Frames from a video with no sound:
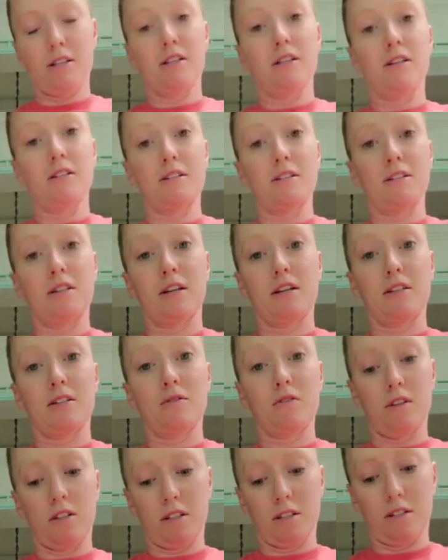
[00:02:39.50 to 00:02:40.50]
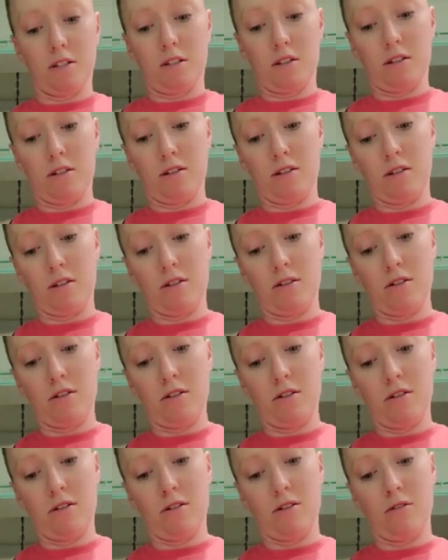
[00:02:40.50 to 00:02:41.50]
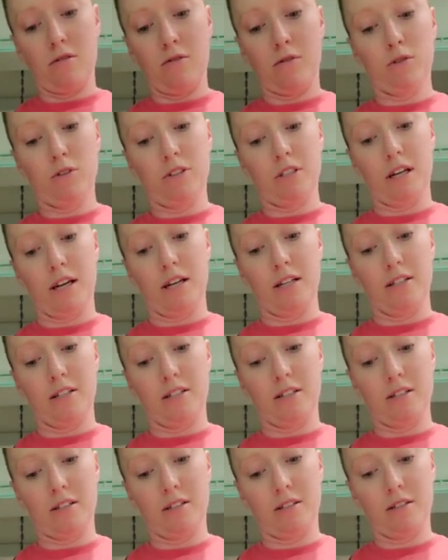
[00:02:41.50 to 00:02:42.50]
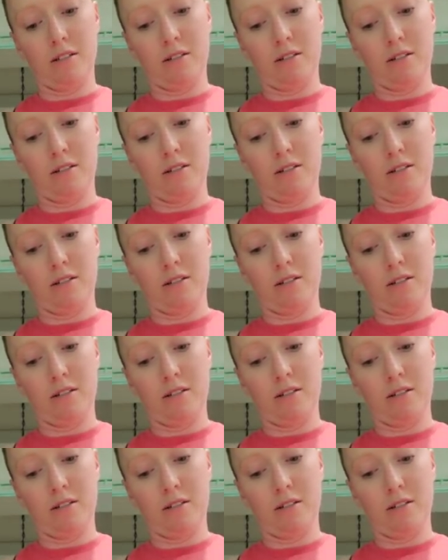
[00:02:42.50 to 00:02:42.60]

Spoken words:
This is not as fun as a full-size